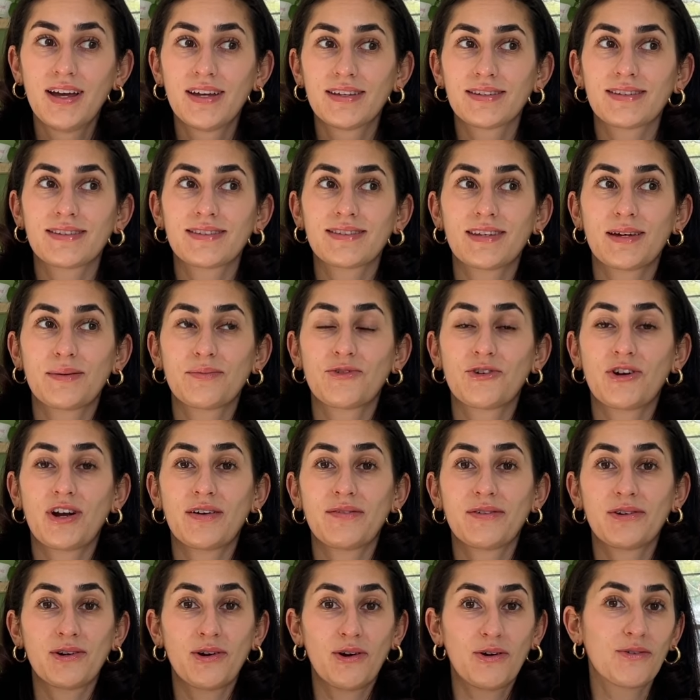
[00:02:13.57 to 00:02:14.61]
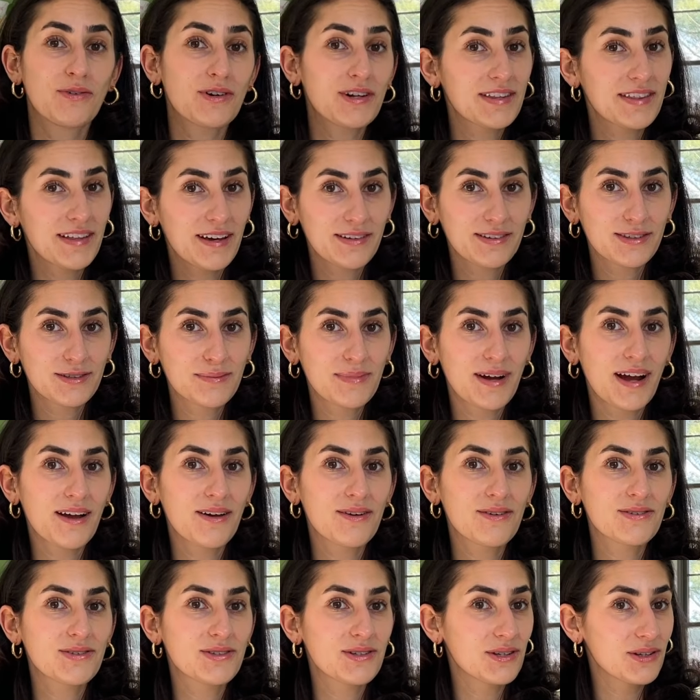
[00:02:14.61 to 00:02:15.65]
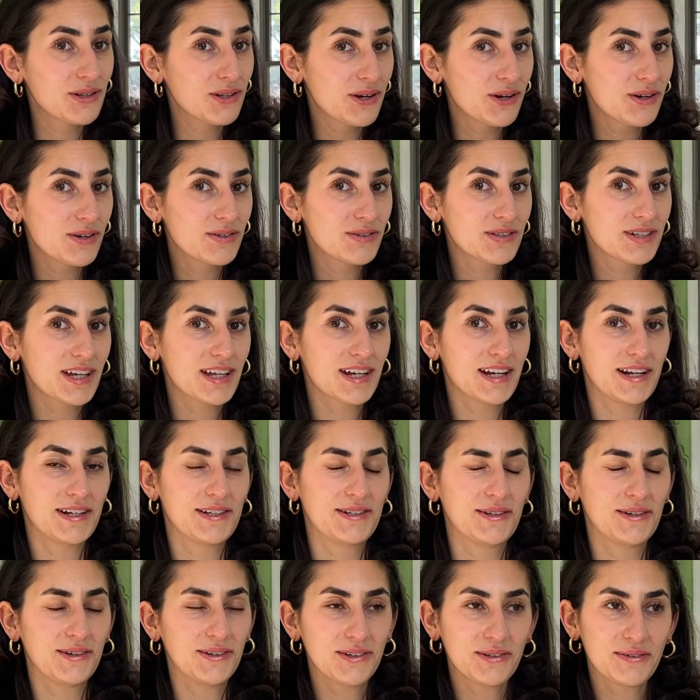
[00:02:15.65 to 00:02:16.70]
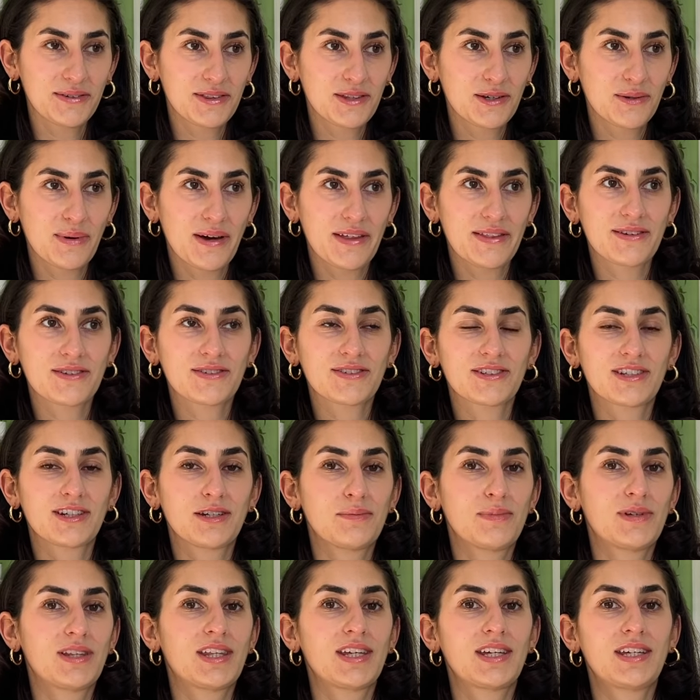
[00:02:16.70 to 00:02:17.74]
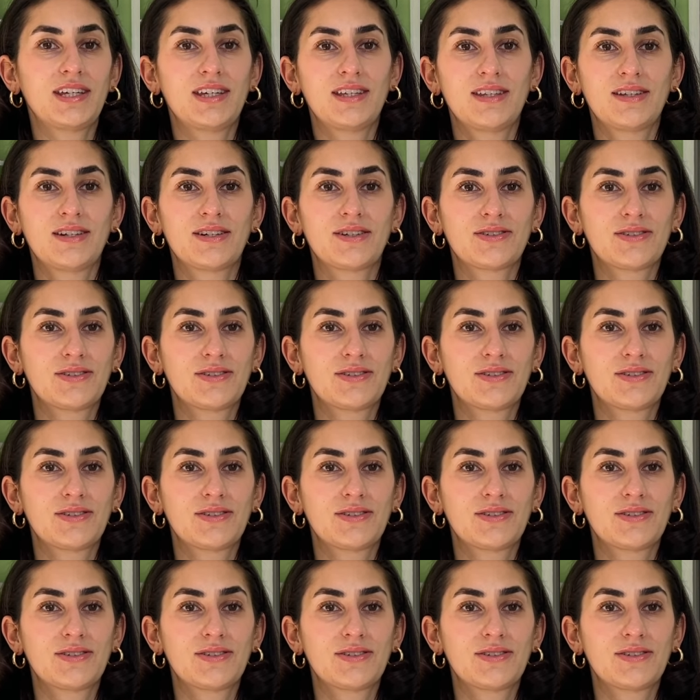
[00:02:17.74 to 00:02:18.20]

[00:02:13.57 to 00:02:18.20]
since I'm driving over a thousand miles alone and I don't know what the weather is going to be like either.